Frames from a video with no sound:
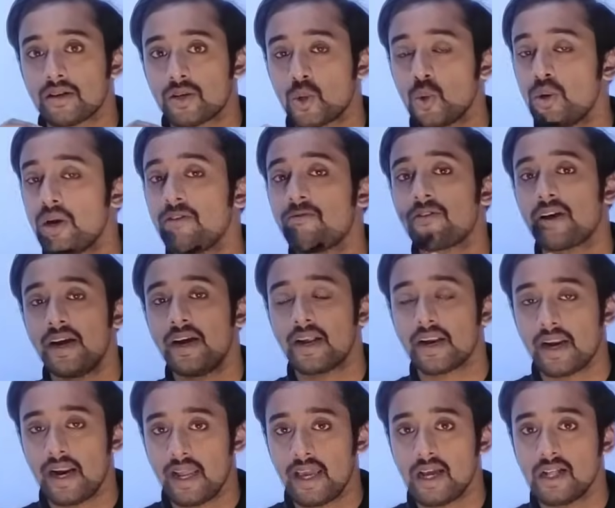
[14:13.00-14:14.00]
two different
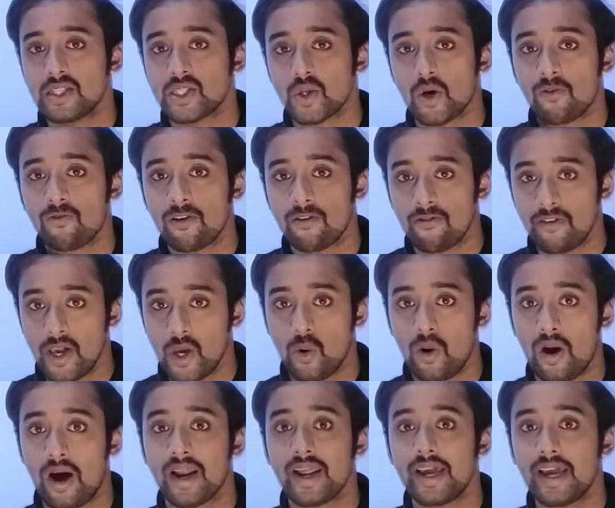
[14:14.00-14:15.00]
radials of a
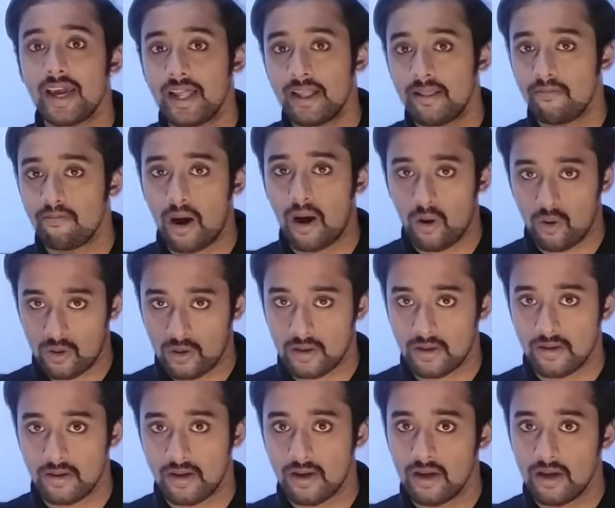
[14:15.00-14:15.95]
VOR inbound,